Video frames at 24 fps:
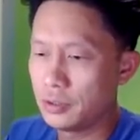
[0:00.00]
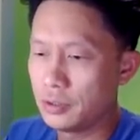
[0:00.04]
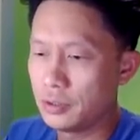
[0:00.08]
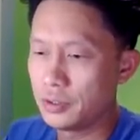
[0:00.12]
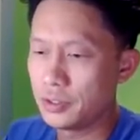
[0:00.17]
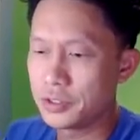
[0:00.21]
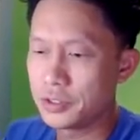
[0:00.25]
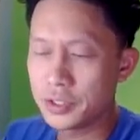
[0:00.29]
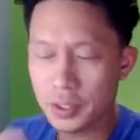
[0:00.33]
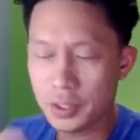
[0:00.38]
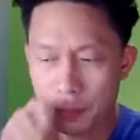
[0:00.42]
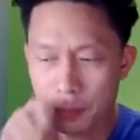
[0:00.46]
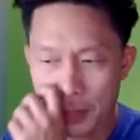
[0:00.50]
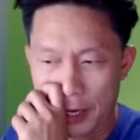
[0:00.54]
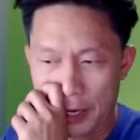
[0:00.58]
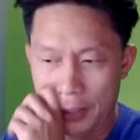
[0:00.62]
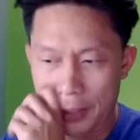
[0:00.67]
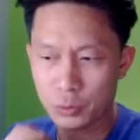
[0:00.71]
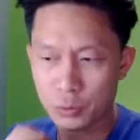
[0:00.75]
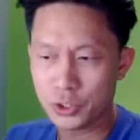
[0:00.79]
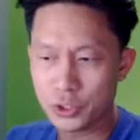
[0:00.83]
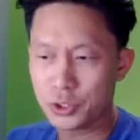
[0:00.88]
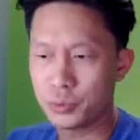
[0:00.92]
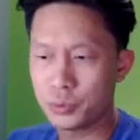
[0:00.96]
this
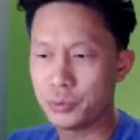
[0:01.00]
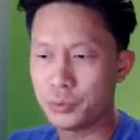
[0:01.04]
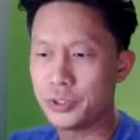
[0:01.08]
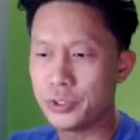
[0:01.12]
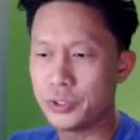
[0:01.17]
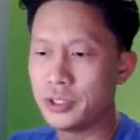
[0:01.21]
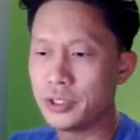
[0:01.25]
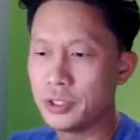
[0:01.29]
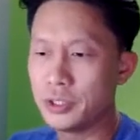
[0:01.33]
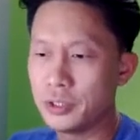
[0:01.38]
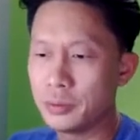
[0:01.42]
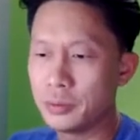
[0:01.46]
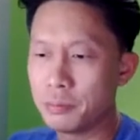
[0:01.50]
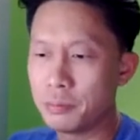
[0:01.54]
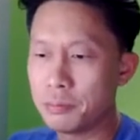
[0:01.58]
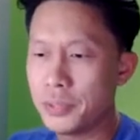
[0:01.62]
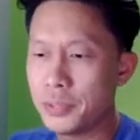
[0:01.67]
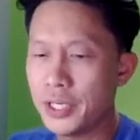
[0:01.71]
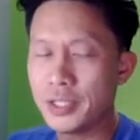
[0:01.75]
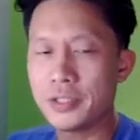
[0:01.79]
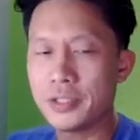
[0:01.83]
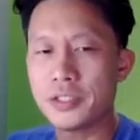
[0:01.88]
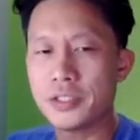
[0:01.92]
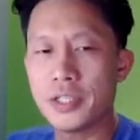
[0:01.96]
command, which will
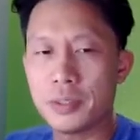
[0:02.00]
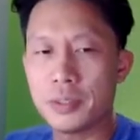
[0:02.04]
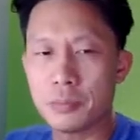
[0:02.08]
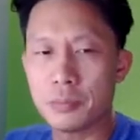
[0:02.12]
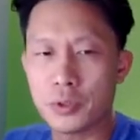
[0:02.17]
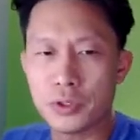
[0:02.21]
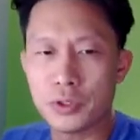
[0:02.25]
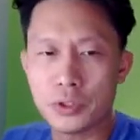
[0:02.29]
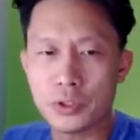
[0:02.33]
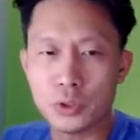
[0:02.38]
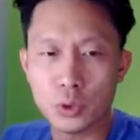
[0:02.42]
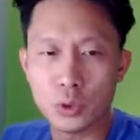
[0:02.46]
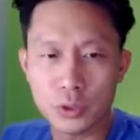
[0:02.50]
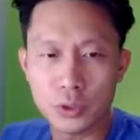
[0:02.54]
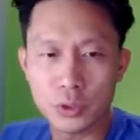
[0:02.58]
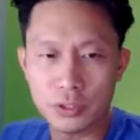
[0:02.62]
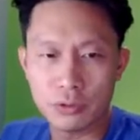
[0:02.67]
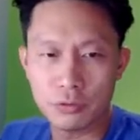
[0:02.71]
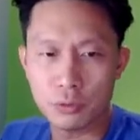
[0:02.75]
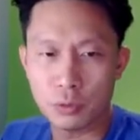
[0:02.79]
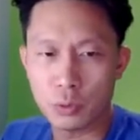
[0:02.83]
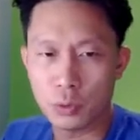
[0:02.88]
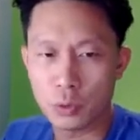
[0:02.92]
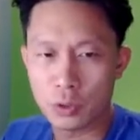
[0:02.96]
ping Sendbird looking
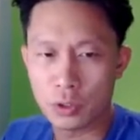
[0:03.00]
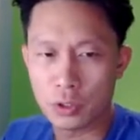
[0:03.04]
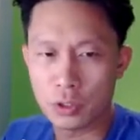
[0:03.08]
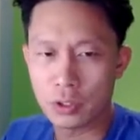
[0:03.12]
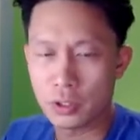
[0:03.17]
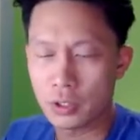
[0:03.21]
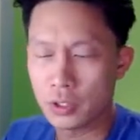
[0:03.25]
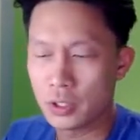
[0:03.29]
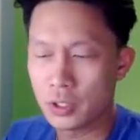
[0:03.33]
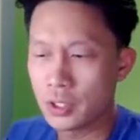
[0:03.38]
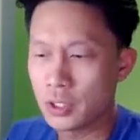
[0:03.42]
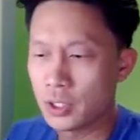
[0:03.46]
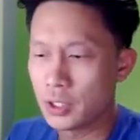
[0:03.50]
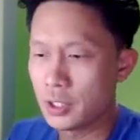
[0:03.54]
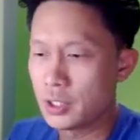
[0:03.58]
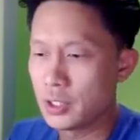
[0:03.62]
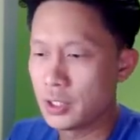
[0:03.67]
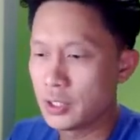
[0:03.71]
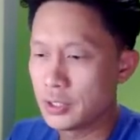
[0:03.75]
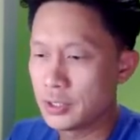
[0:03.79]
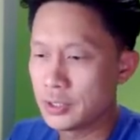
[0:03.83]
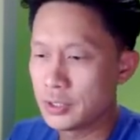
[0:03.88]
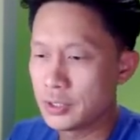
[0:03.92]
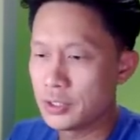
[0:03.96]
for
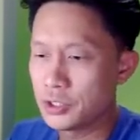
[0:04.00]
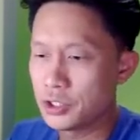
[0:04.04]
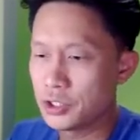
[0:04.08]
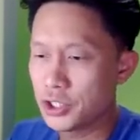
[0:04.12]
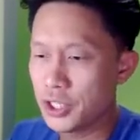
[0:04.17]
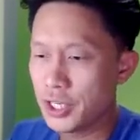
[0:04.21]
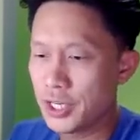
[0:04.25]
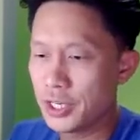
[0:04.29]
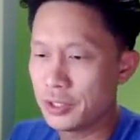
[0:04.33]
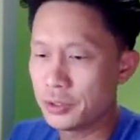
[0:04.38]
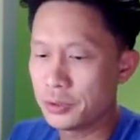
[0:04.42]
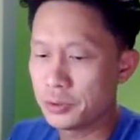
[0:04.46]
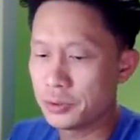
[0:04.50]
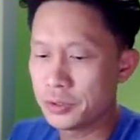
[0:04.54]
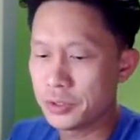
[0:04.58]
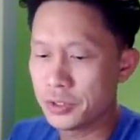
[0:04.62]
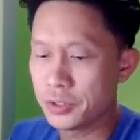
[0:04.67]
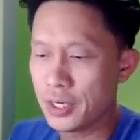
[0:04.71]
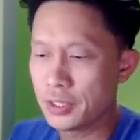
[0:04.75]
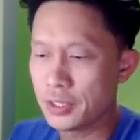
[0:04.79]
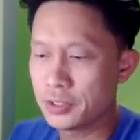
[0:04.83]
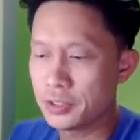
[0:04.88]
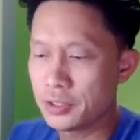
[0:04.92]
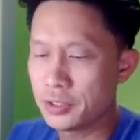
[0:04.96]
channels
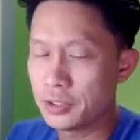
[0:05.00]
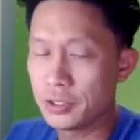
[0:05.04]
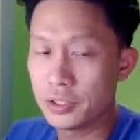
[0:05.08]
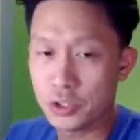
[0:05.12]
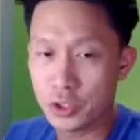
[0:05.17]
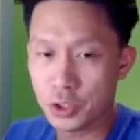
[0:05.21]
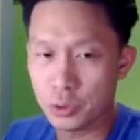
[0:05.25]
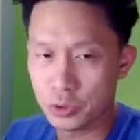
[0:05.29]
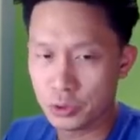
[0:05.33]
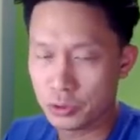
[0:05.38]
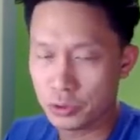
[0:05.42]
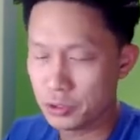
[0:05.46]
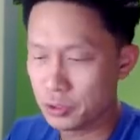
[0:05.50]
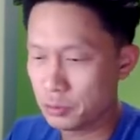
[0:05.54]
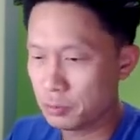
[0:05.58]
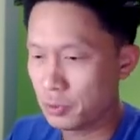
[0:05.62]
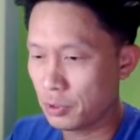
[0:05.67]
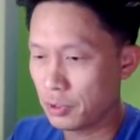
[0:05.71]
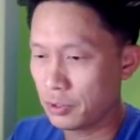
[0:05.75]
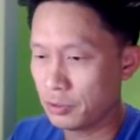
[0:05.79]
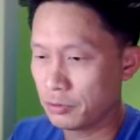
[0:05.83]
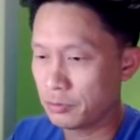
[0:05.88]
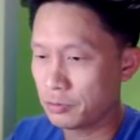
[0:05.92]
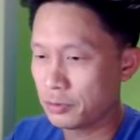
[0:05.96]
that this user is a
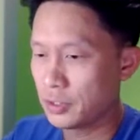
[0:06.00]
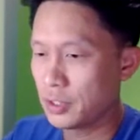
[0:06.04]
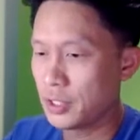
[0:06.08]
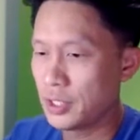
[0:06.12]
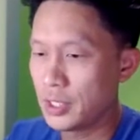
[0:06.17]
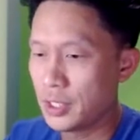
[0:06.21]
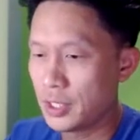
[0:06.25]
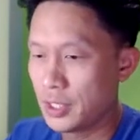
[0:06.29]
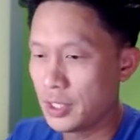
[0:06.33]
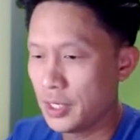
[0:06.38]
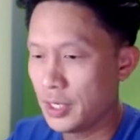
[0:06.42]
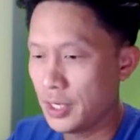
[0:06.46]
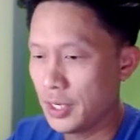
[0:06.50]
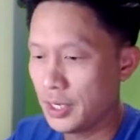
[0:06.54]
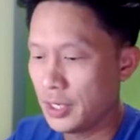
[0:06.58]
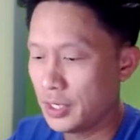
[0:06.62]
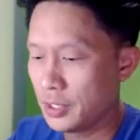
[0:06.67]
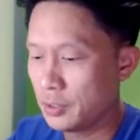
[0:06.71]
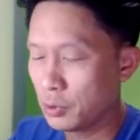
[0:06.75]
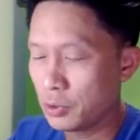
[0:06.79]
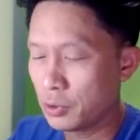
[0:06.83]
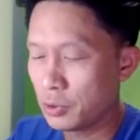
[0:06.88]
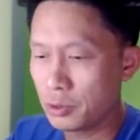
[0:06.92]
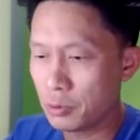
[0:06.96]
part of. And
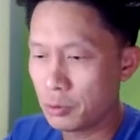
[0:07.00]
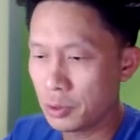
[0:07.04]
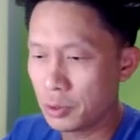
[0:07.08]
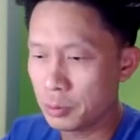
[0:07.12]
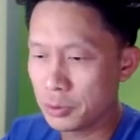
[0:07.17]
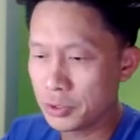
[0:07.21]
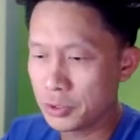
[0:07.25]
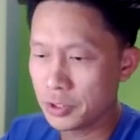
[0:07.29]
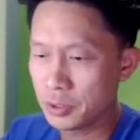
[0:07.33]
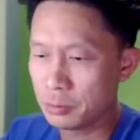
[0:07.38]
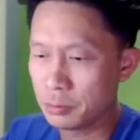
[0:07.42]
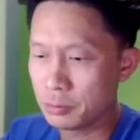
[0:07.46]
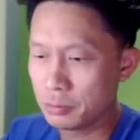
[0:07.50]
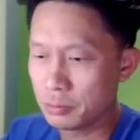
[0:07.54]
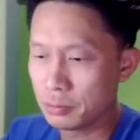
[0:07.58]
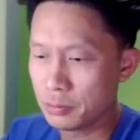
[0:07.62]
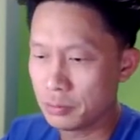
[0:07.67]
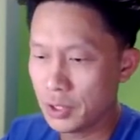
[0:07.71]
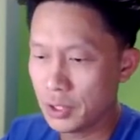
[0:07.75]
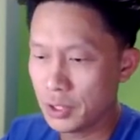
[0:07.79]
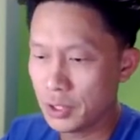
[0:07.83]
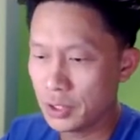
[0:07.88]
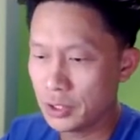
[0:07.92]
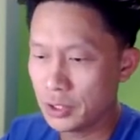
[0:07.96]
we're going to want to put some
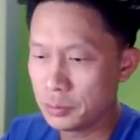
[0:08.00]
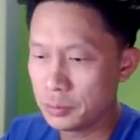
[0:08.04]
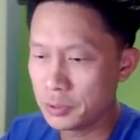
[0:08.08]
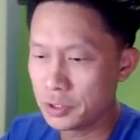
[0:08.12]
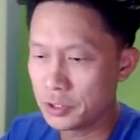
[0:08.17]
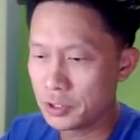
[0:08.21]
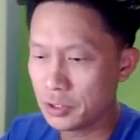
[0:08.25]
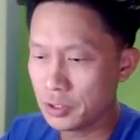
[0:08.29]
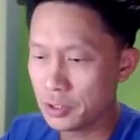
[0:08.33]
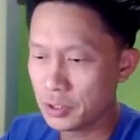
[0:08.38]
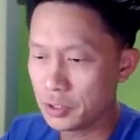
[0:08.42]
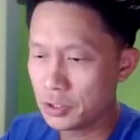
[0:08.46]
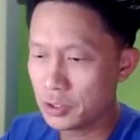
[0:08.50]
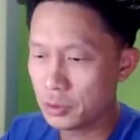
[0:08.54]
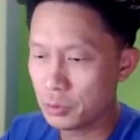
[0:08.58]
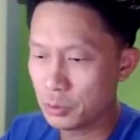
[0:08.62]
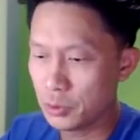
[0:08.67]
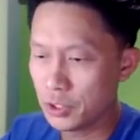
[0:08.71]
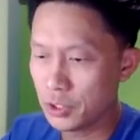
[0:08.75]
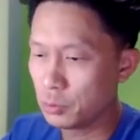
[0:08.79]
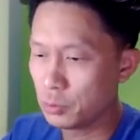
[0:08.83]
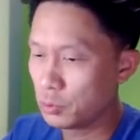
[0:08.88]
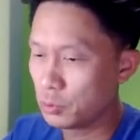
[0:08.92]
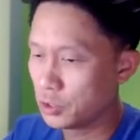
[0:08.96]
limits to this.
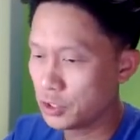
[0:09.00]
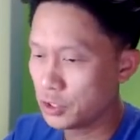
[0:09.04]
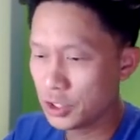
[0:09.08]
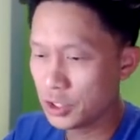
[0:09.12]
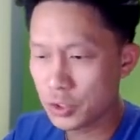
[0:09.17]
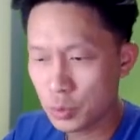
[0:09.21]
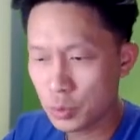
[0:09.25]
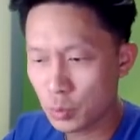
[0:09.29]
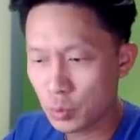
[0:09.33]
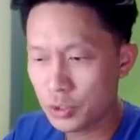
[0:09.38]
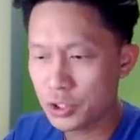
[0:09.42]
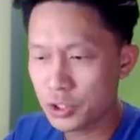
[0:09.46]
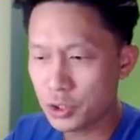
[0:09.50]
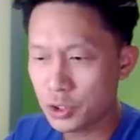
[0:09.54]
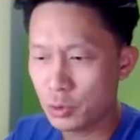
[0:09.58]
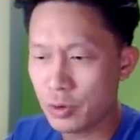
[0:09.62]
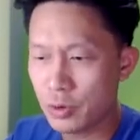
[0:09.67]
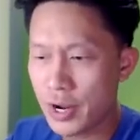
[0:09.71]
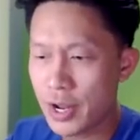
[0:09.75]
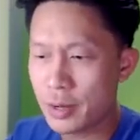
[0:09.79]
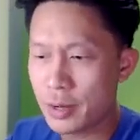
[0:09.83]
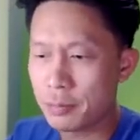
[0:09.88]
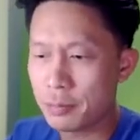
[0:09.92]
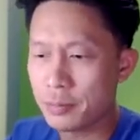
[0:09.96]
We just want to
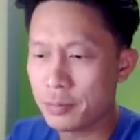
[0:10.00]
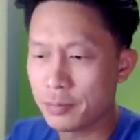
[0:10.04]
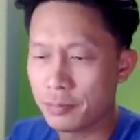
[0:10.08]
grab